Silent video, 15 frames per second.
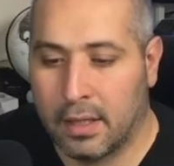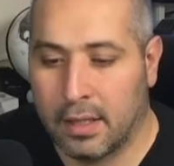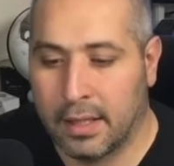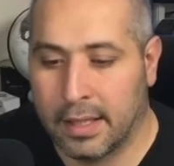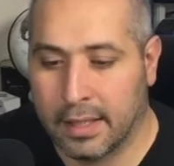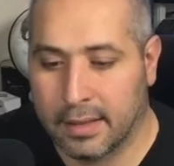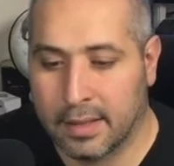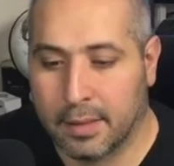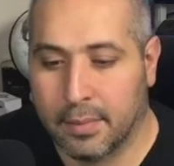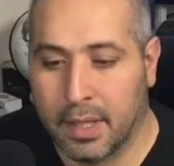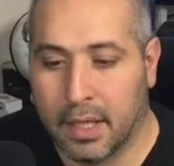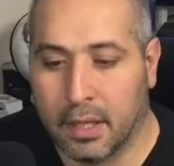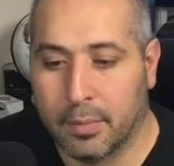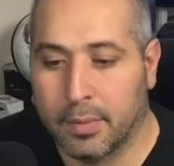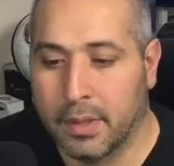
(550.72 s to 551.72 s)
get some
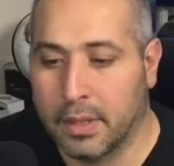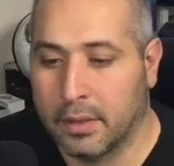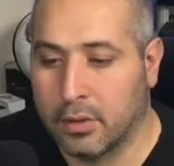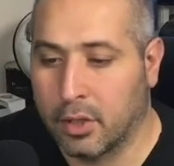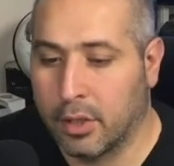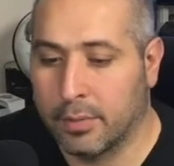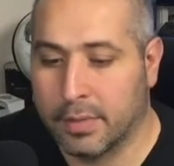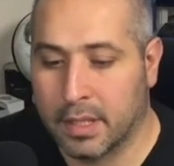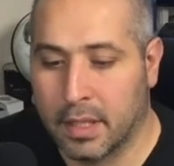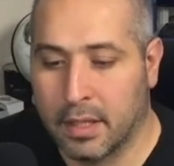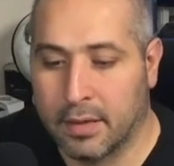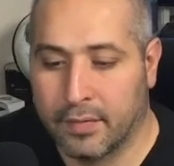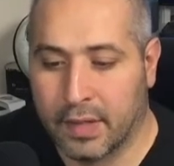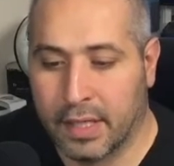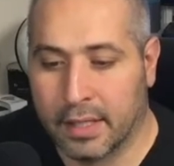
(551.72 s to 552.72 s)
help in terms
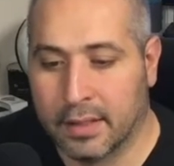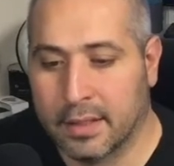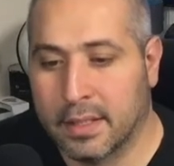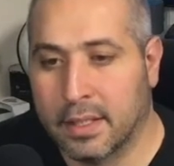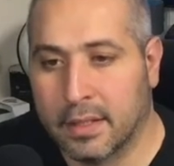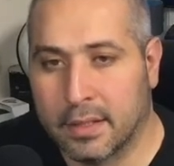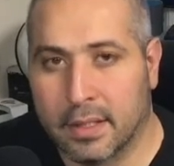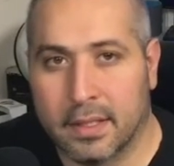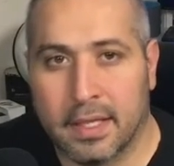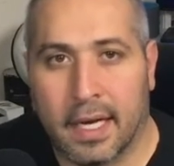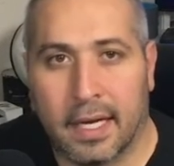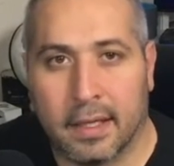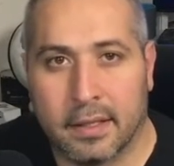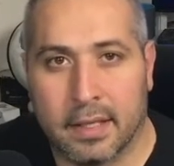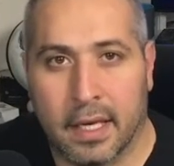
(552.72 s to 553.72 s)
of against DDoS
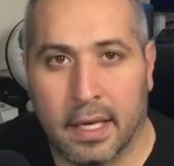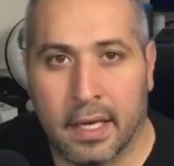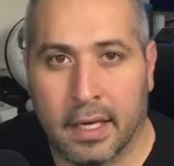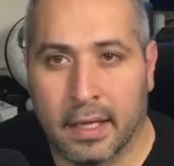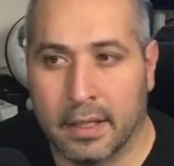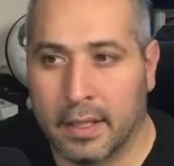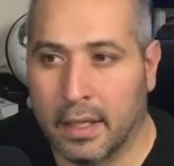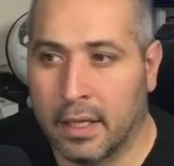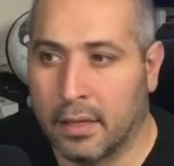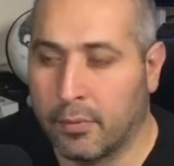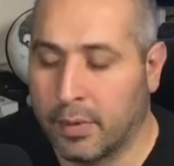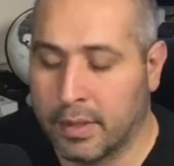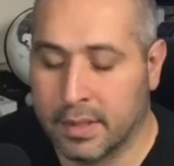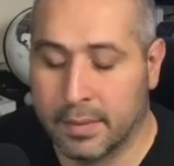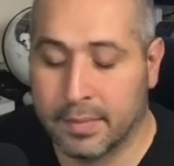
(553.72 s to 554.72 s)
attacks and
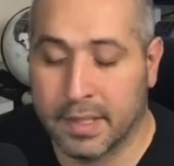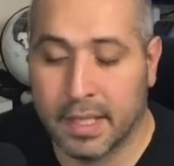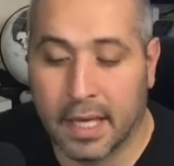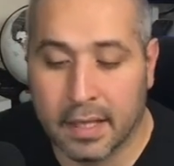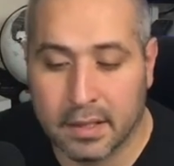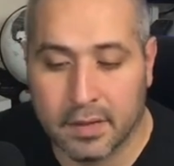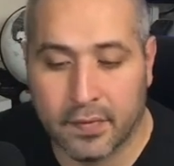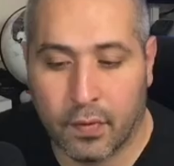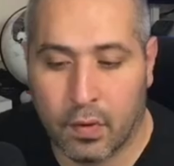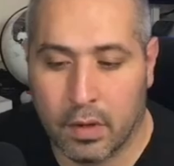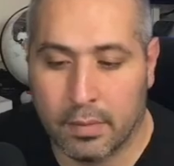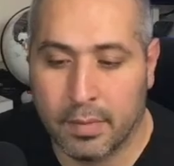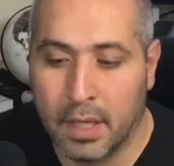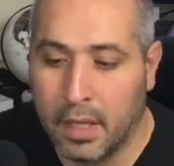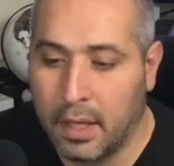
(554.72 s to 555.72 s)
run some scans for
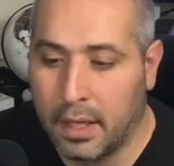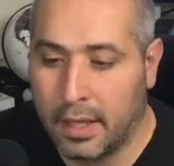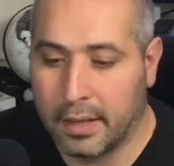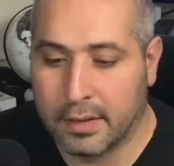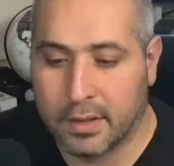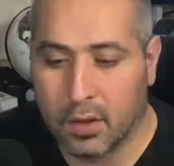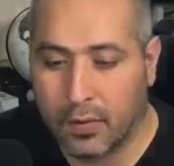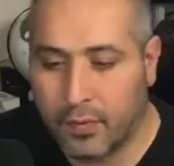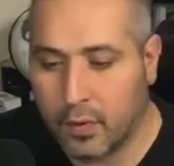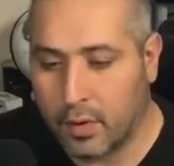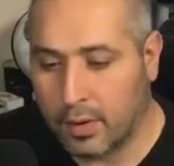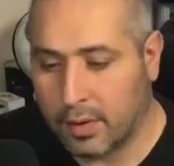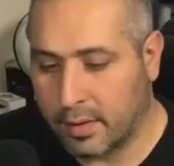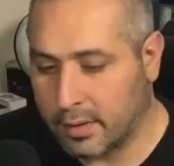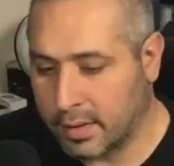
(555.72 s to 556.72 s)
them and so
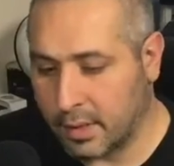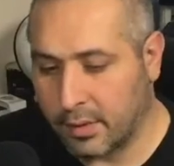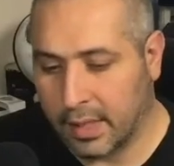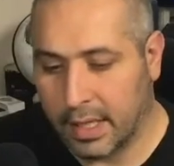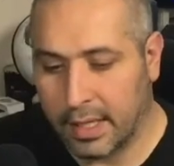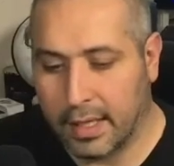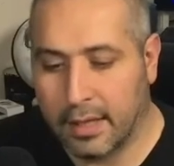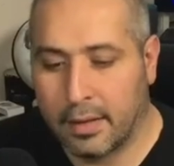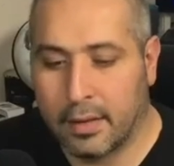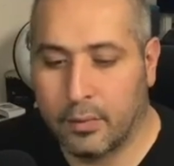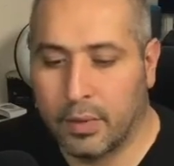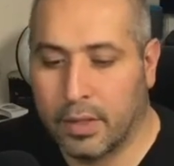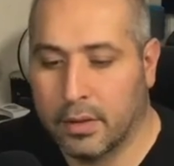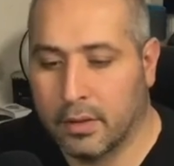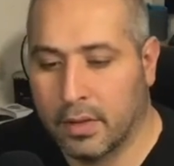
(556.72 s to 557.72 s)
forth. So again, anything we
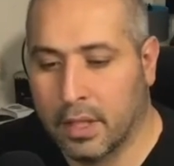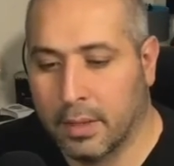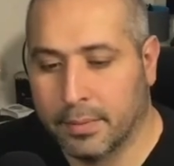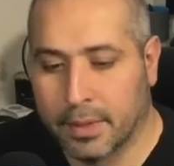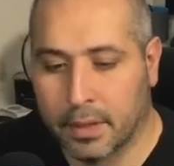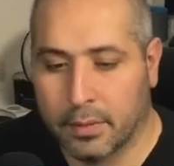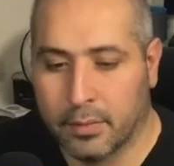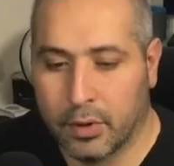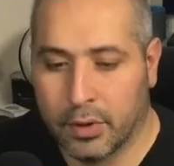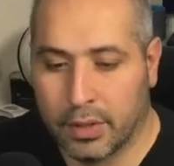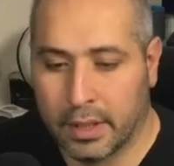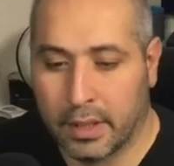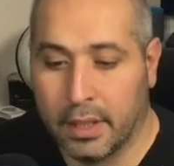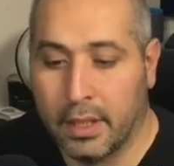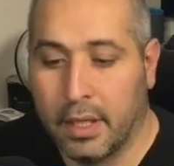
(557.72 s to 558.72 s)
can do to help the community
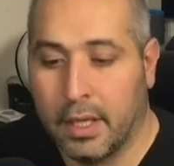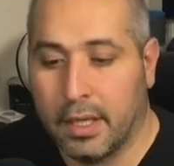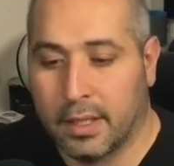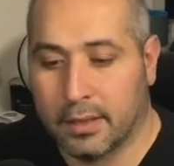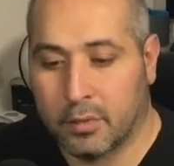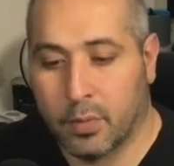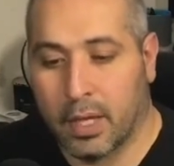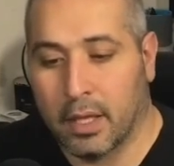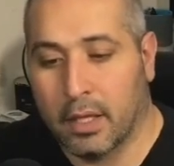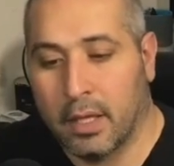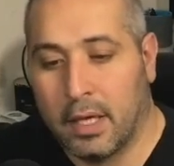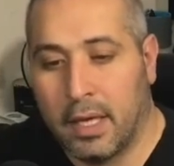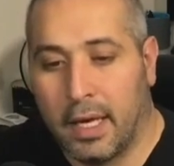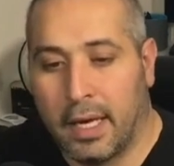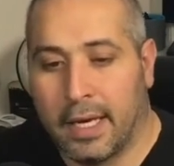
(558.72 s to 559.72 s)
as well.
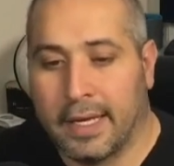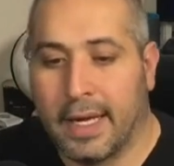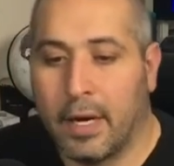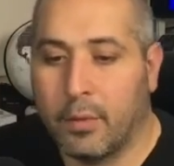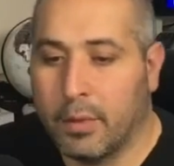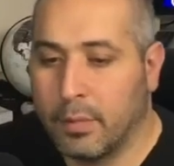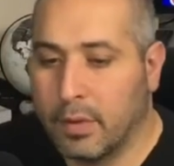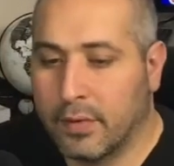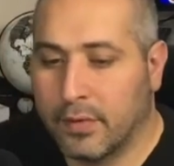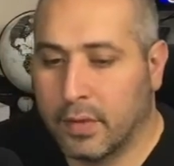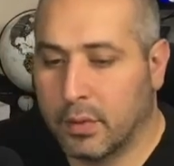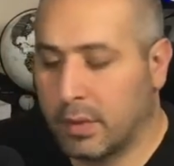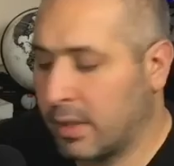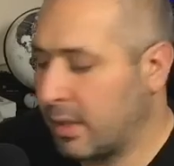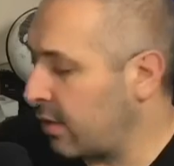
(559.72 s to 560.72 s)
And now we move to
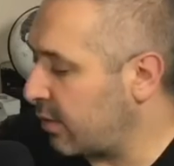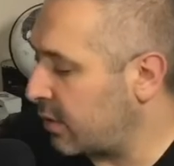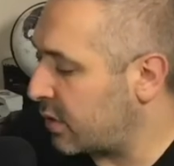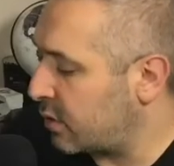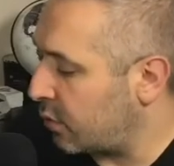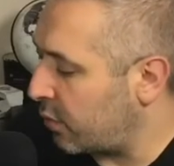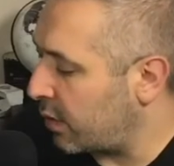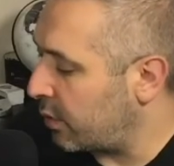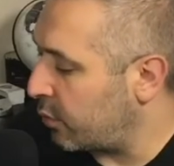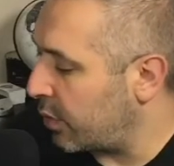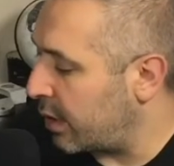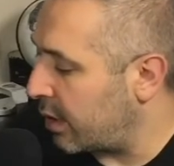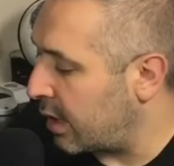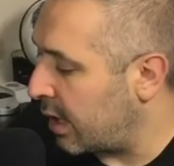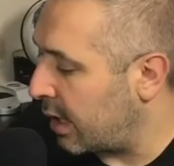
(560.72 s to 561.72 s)
another story
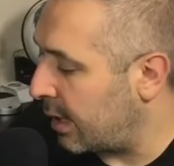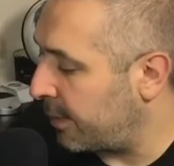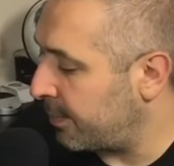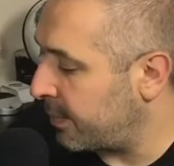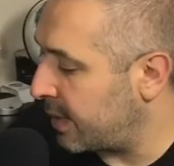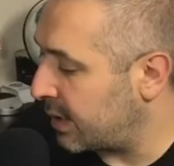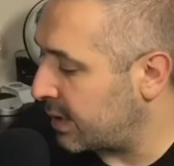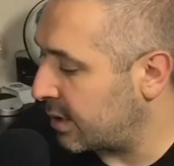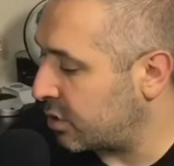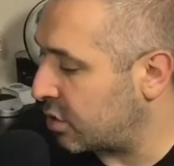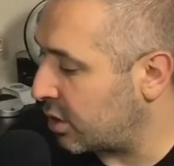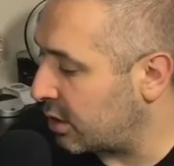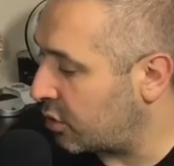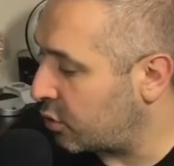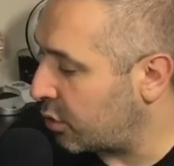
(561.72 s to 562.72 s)
where essentially
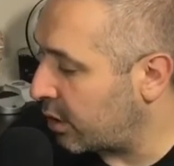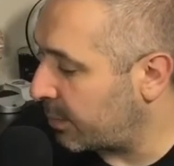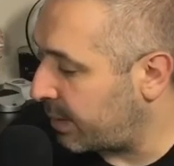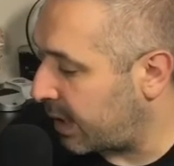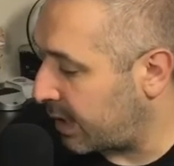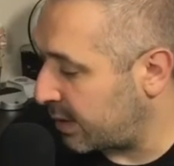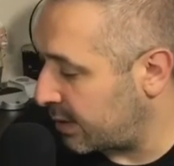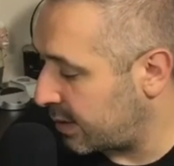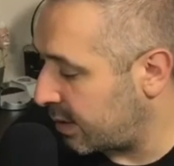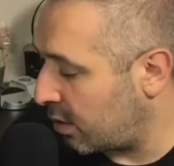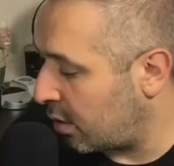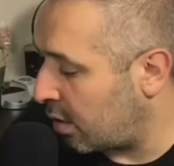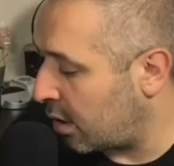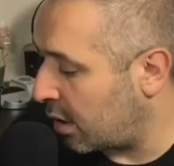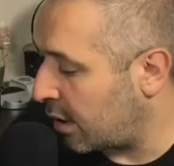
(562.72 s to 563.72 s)
Trickbots
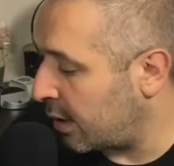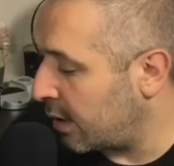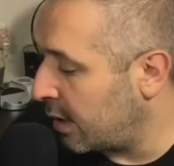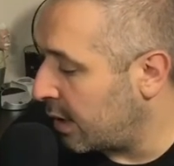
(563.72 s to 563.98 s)
are